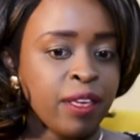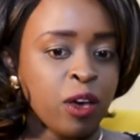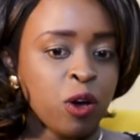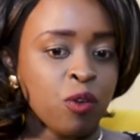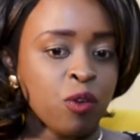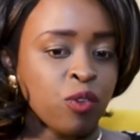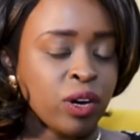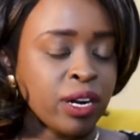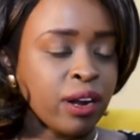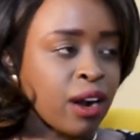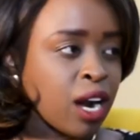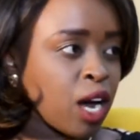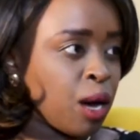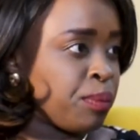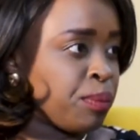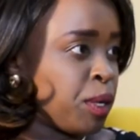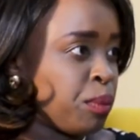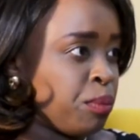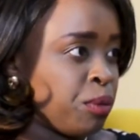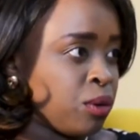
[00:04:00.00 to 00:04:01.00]
Think of what are our
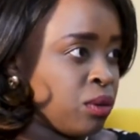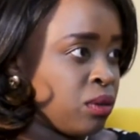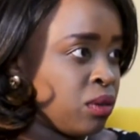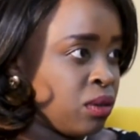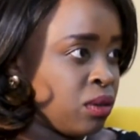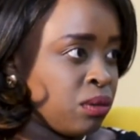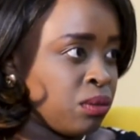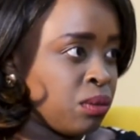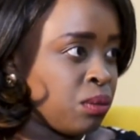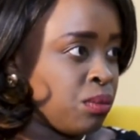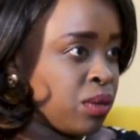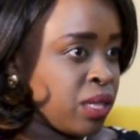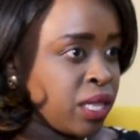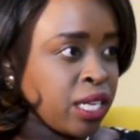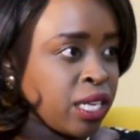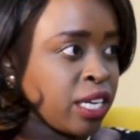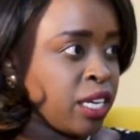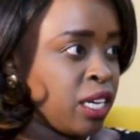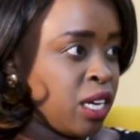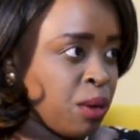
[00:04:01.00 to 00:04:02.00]
people
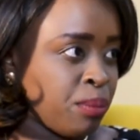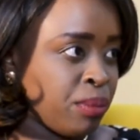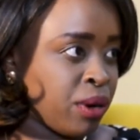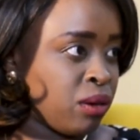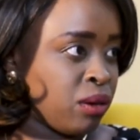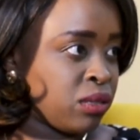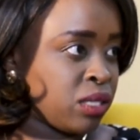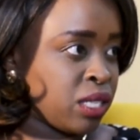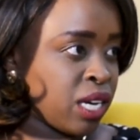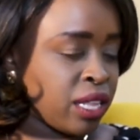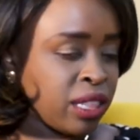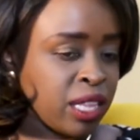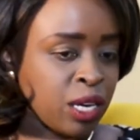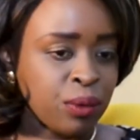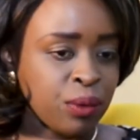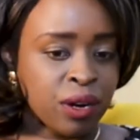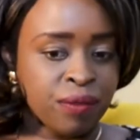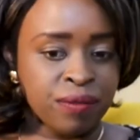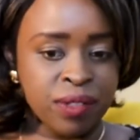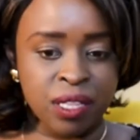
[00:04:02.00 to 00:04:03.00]
thinking about. I think
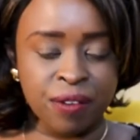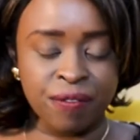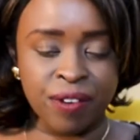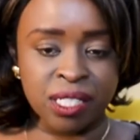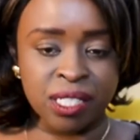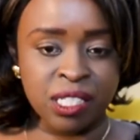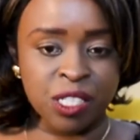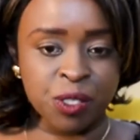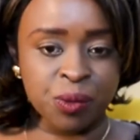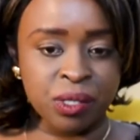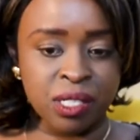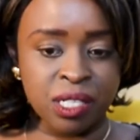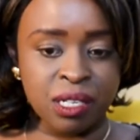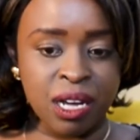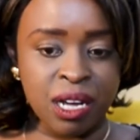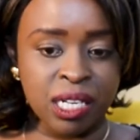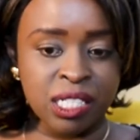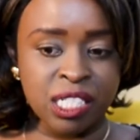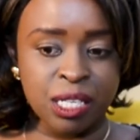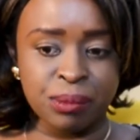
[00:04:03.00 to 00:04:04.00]
one of the first things we do in
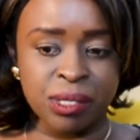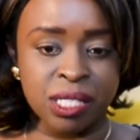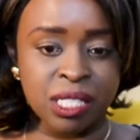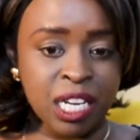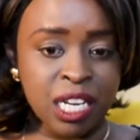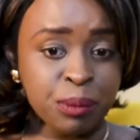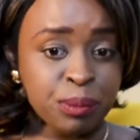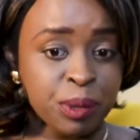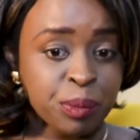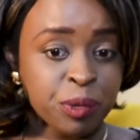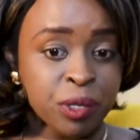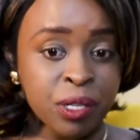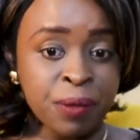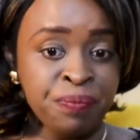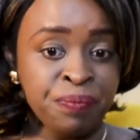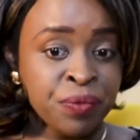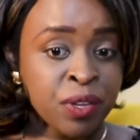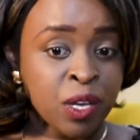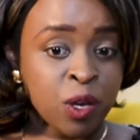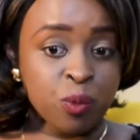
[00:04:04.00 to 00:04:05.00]
our team is telling people,
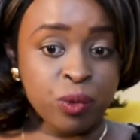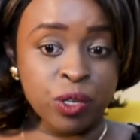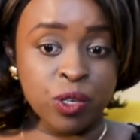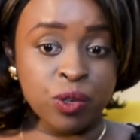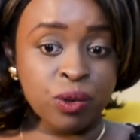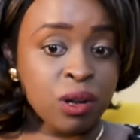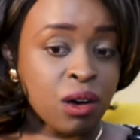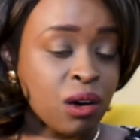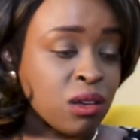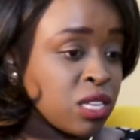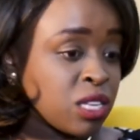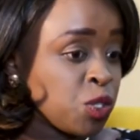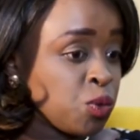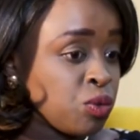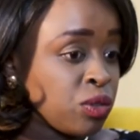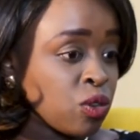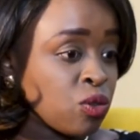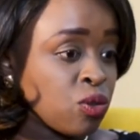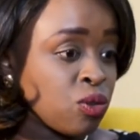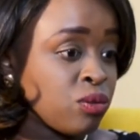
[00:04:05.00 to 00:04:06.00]
we don't know how this
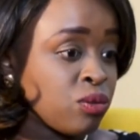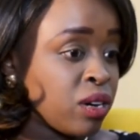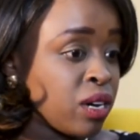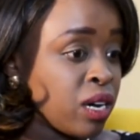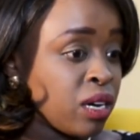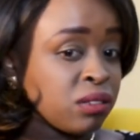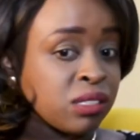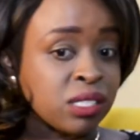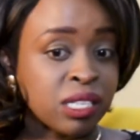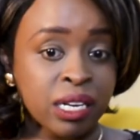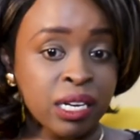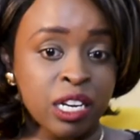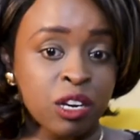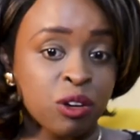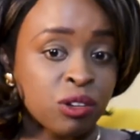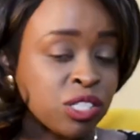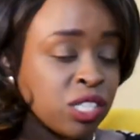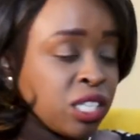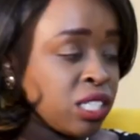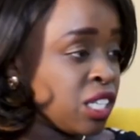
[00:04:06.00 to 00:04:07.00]
will go. Start
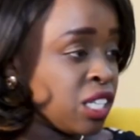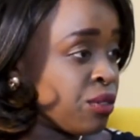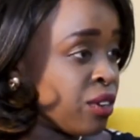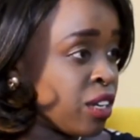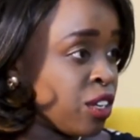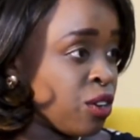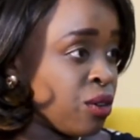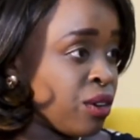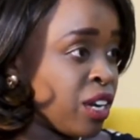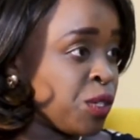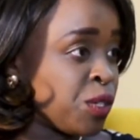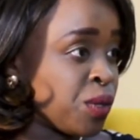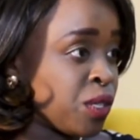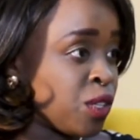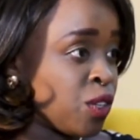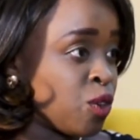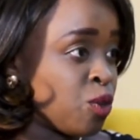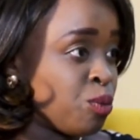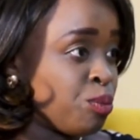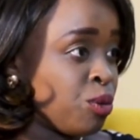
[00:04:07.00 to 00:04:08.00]
negotiating your rent
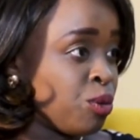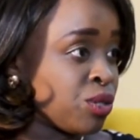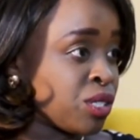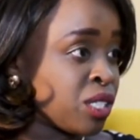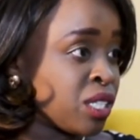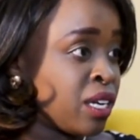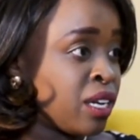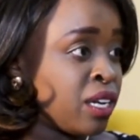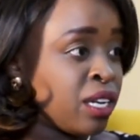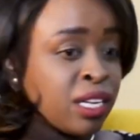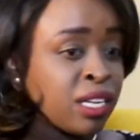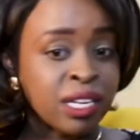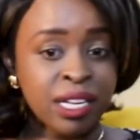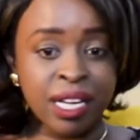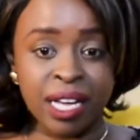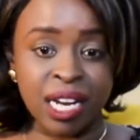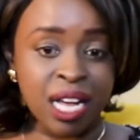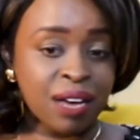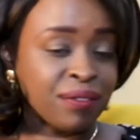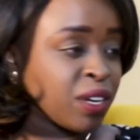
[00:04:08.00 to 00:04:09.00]
with your boss
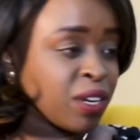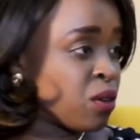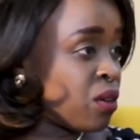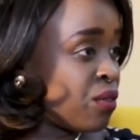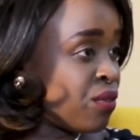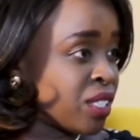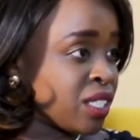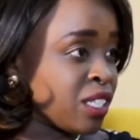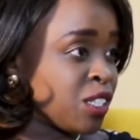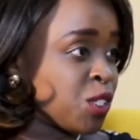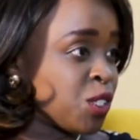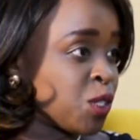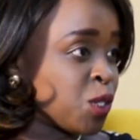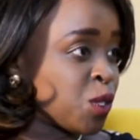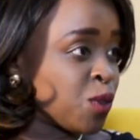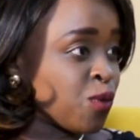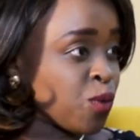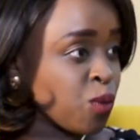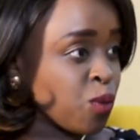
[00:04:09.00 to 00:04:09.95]
and having conversations of